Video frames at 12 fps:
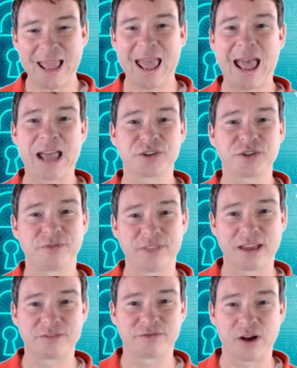a hash of
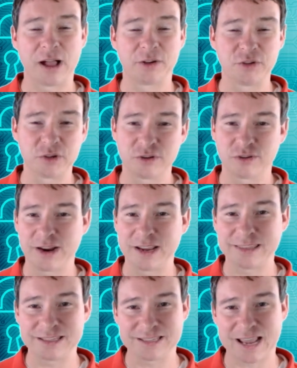that file. You can
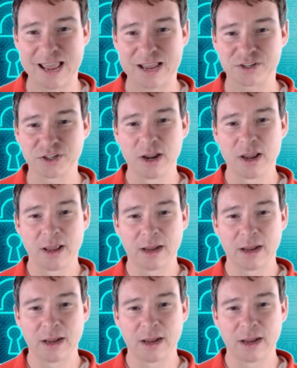create this hash.